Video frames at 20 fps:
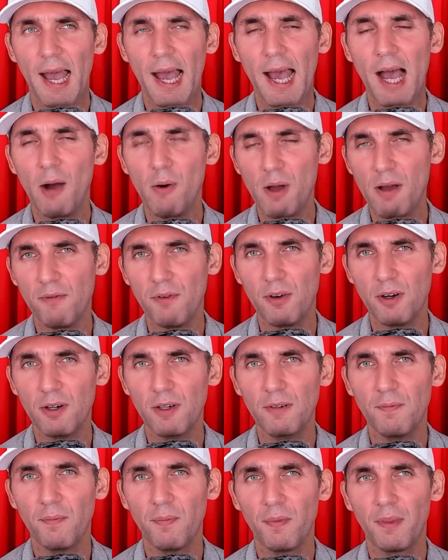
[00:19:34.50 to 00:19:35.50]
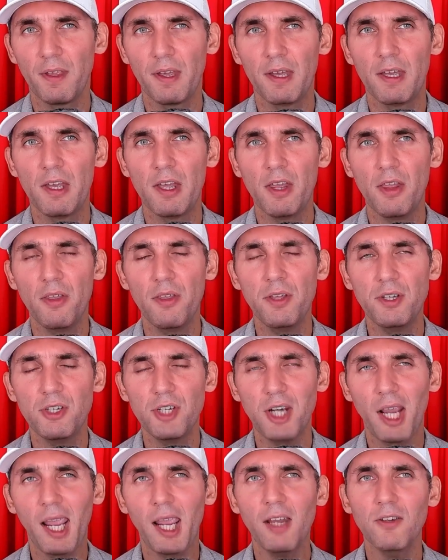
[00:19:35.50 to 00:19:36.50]
However, the
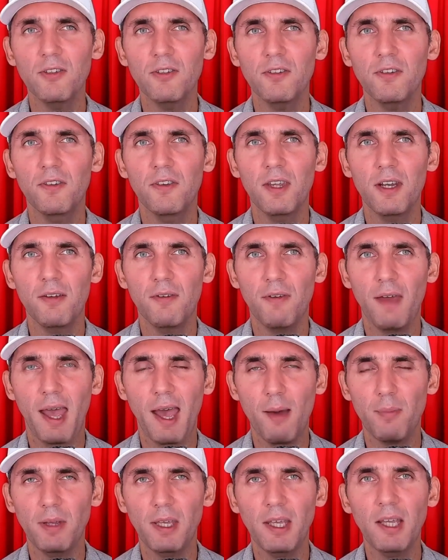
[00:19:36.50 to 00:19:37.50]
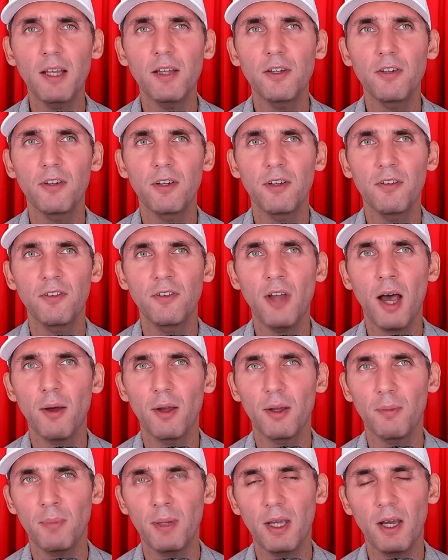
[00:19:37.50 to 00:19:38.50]
changes that have happened, English has
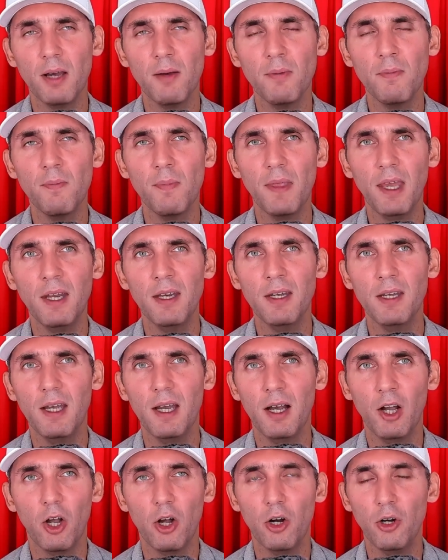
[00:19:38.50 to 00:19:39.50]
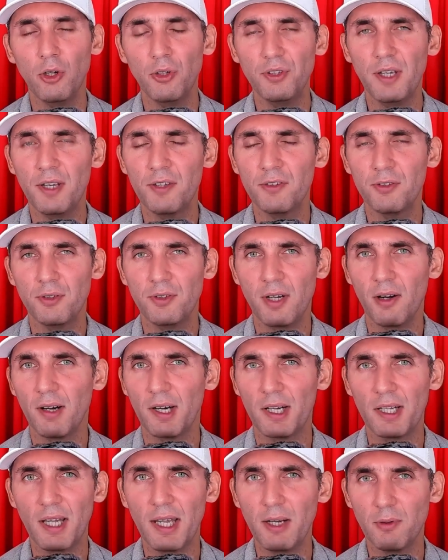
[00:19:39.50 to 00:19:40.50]
not become an occult,
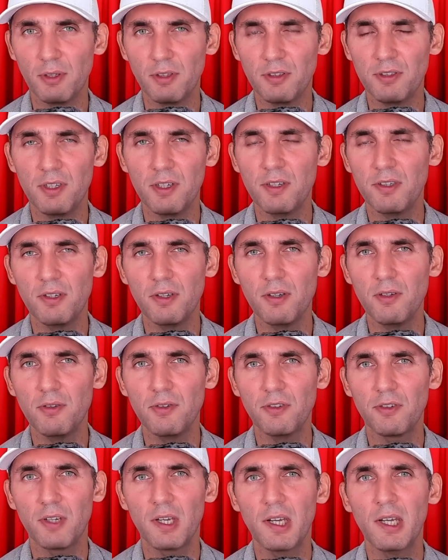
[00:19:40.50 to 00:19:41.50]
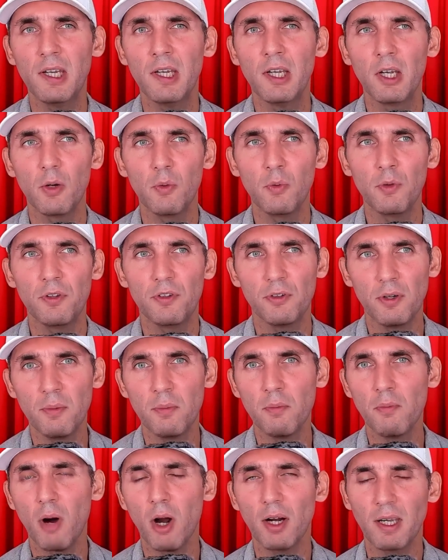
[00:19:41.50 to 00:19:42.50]
esoteric language that is used with
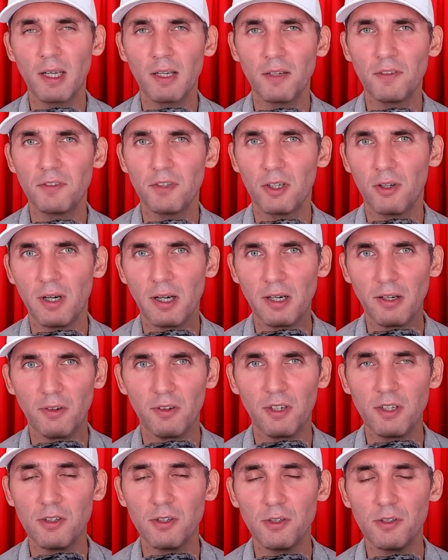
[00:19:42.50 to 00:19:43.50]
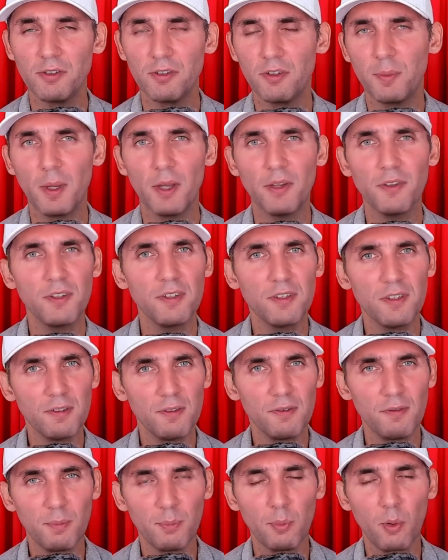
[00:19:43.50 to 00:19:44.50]
certain markings to create sigils and spells. This
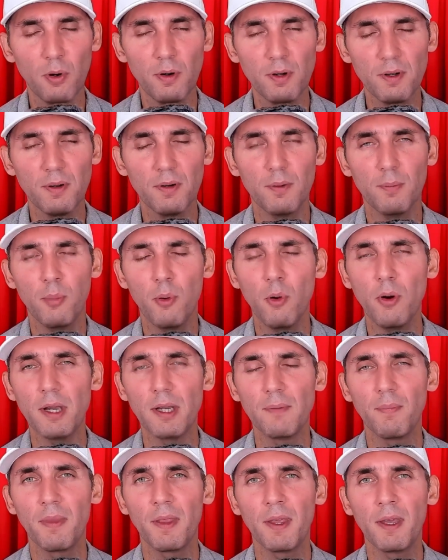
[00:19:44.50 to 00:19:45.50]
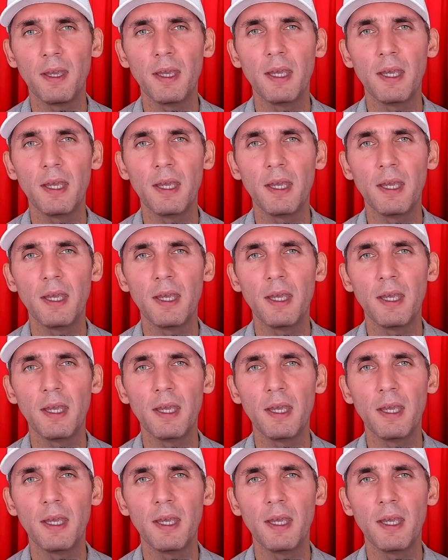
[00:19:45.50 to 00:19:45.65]
is an important point.